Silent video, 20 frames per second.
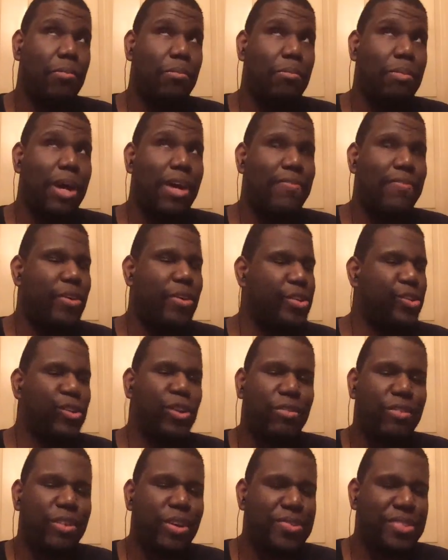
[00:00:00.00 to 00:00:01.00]
My First
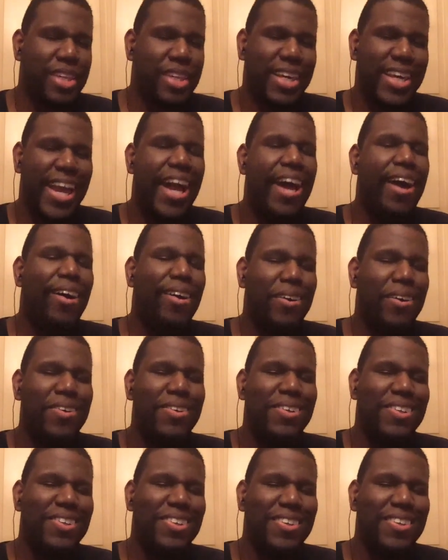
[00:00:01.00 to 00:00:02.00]
Girlfriend Is a Gal
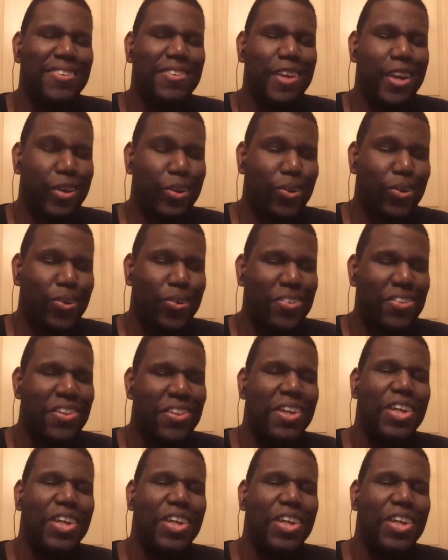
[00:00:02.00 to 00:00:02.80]
at all.